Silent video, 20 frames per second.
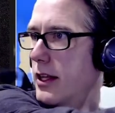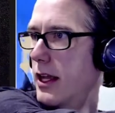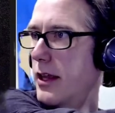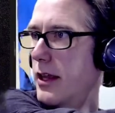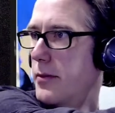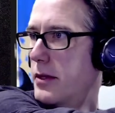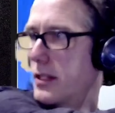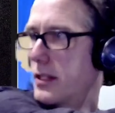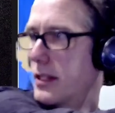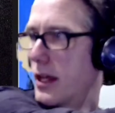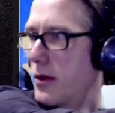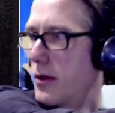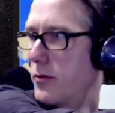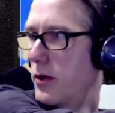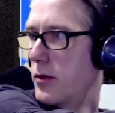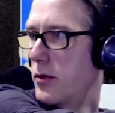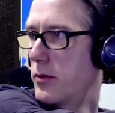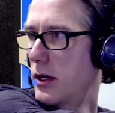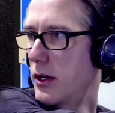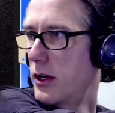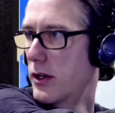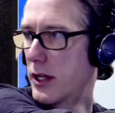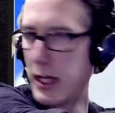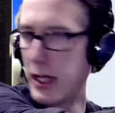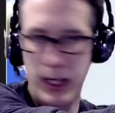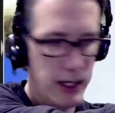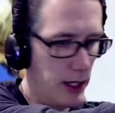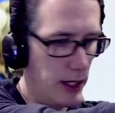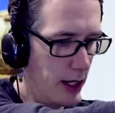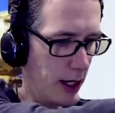Name it down where we're
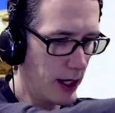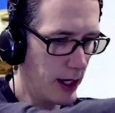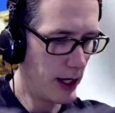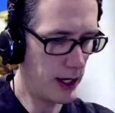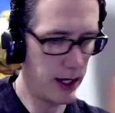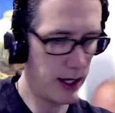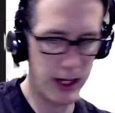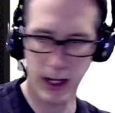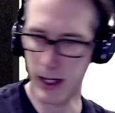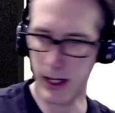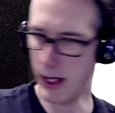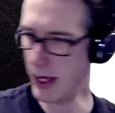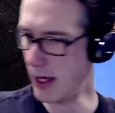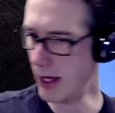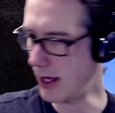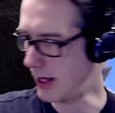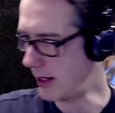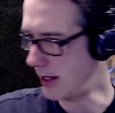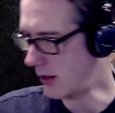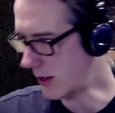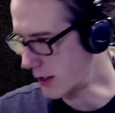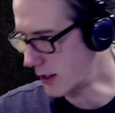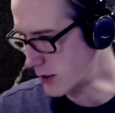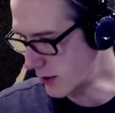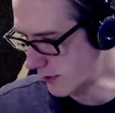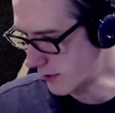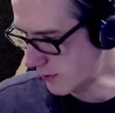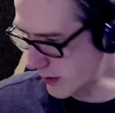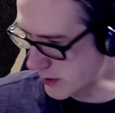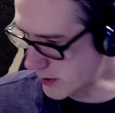looking. And I'll get
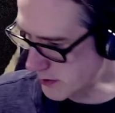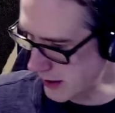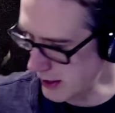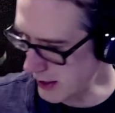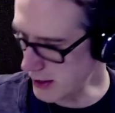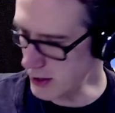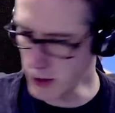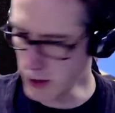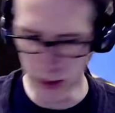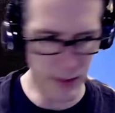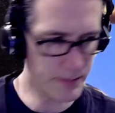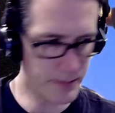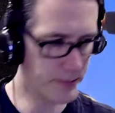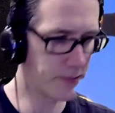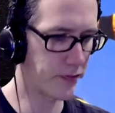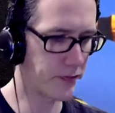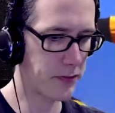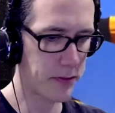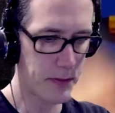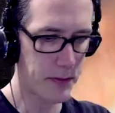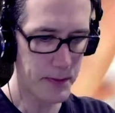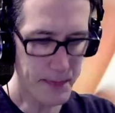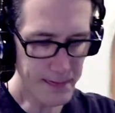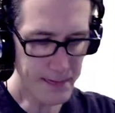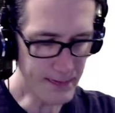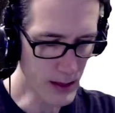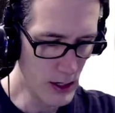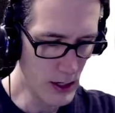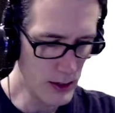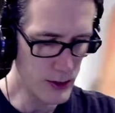you a fresh page.
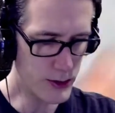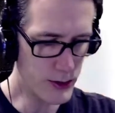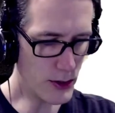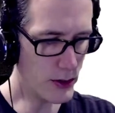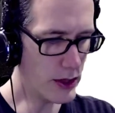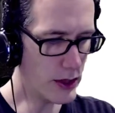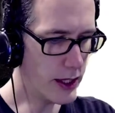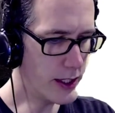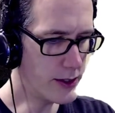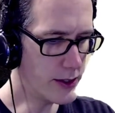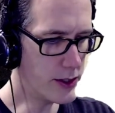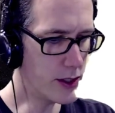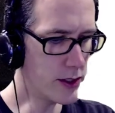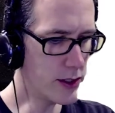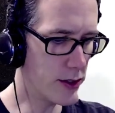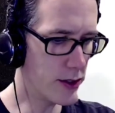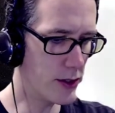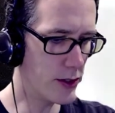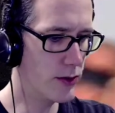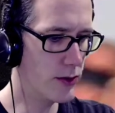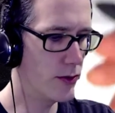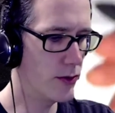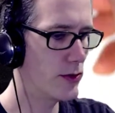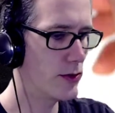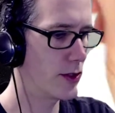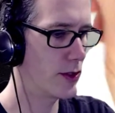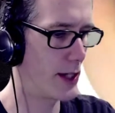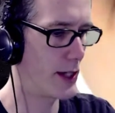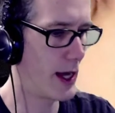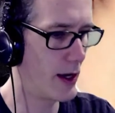So let's just do
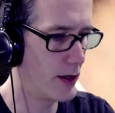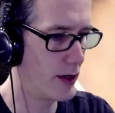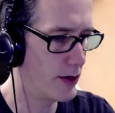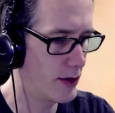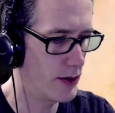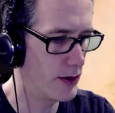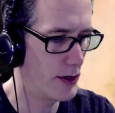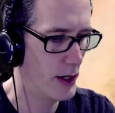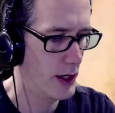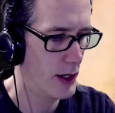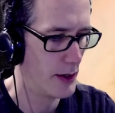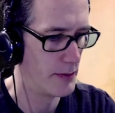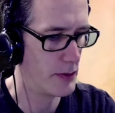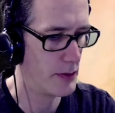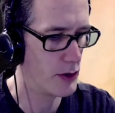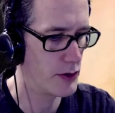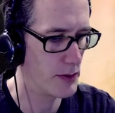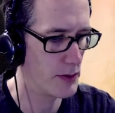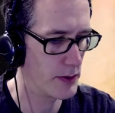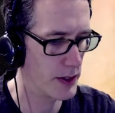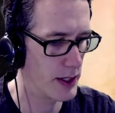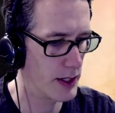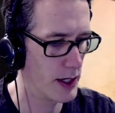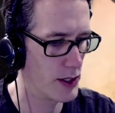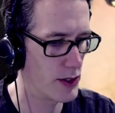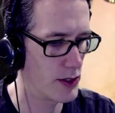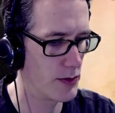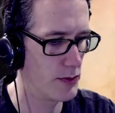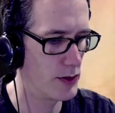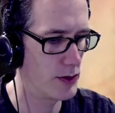standard
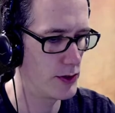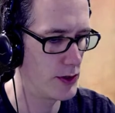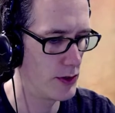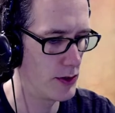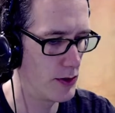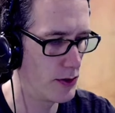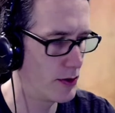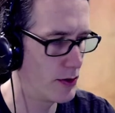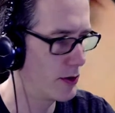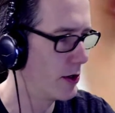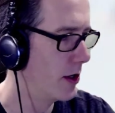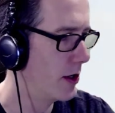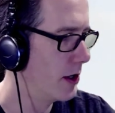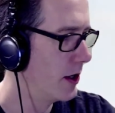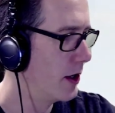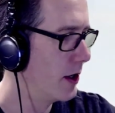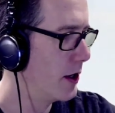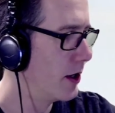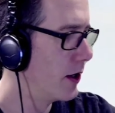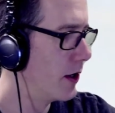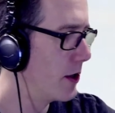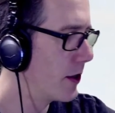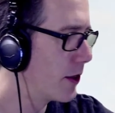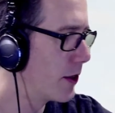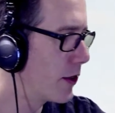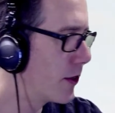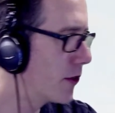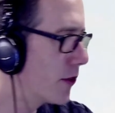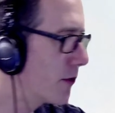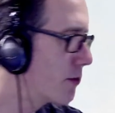multiplication. We'll do
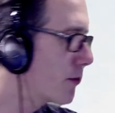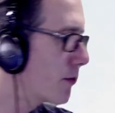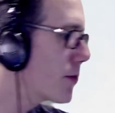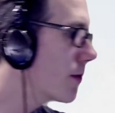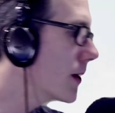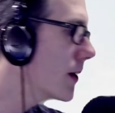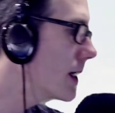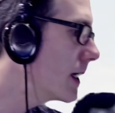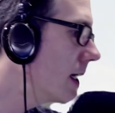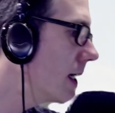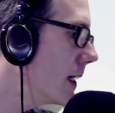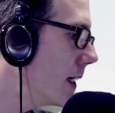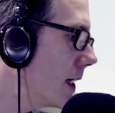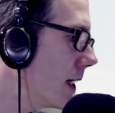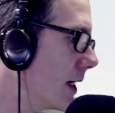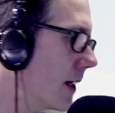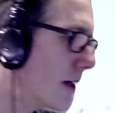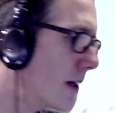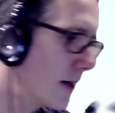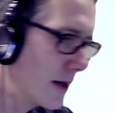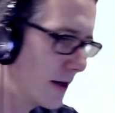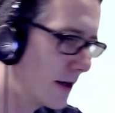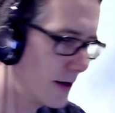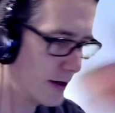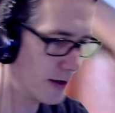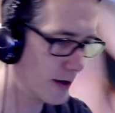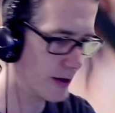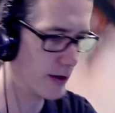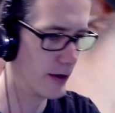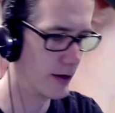3
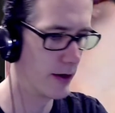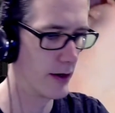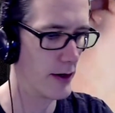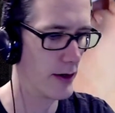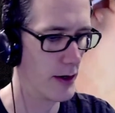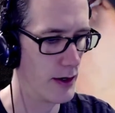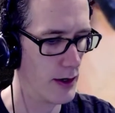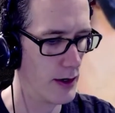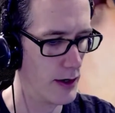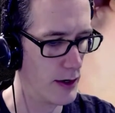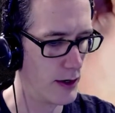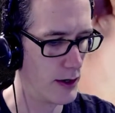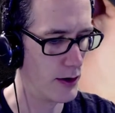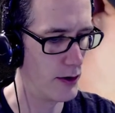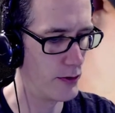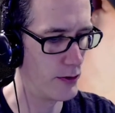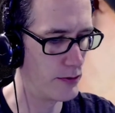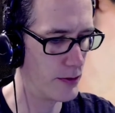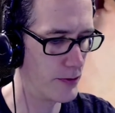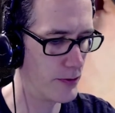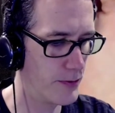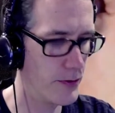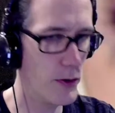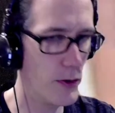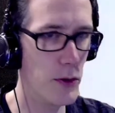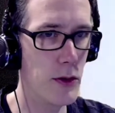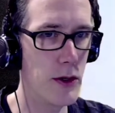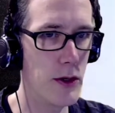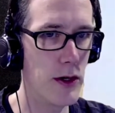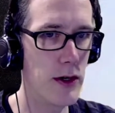over
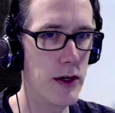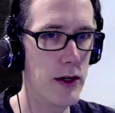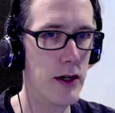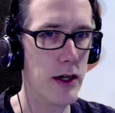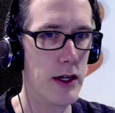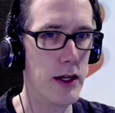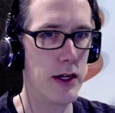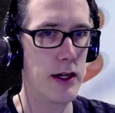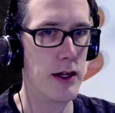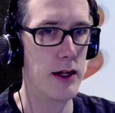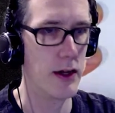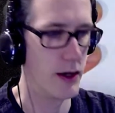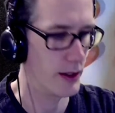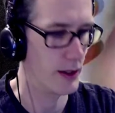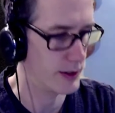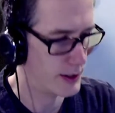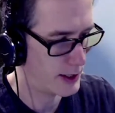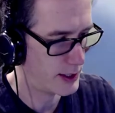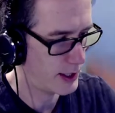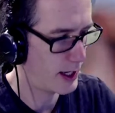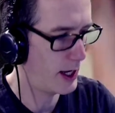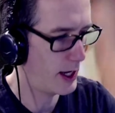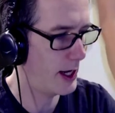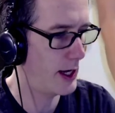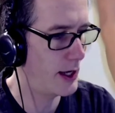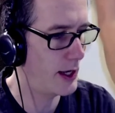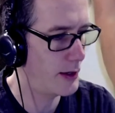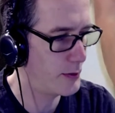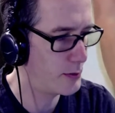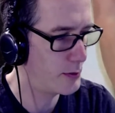4
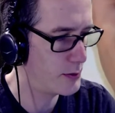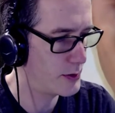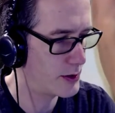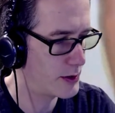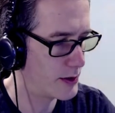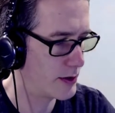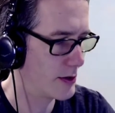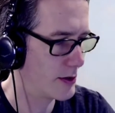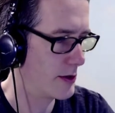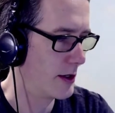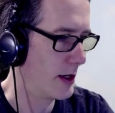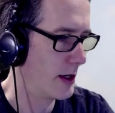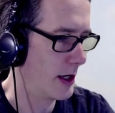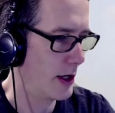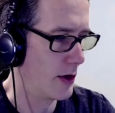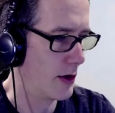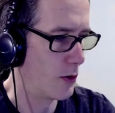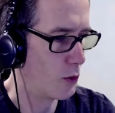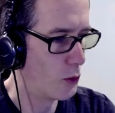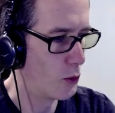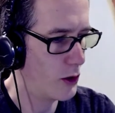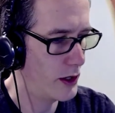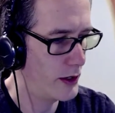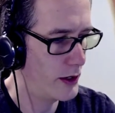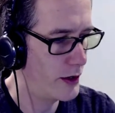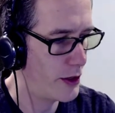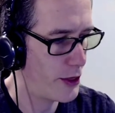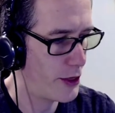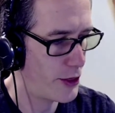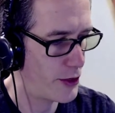times
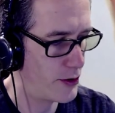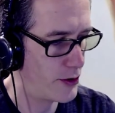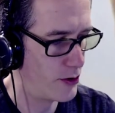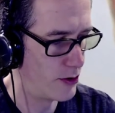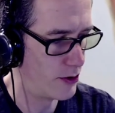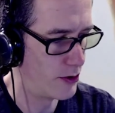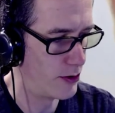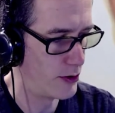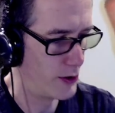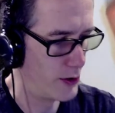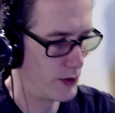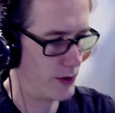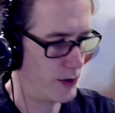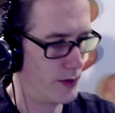1/3.